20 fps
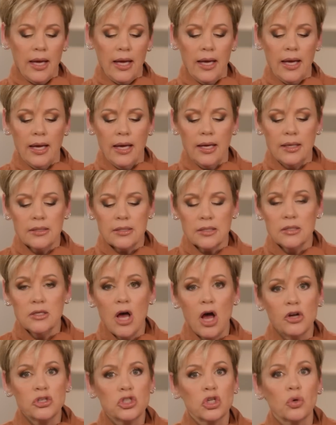And
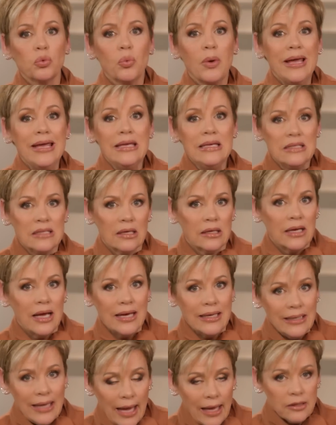not to reason
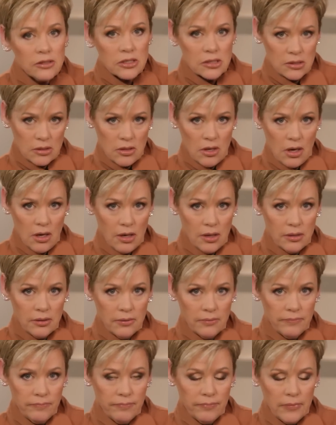against God,
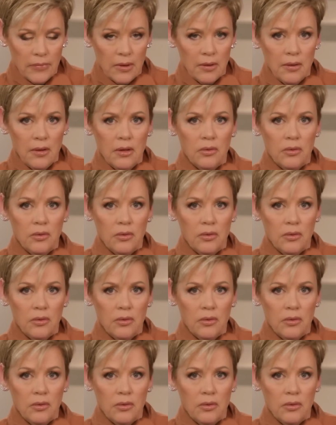mm-hmm.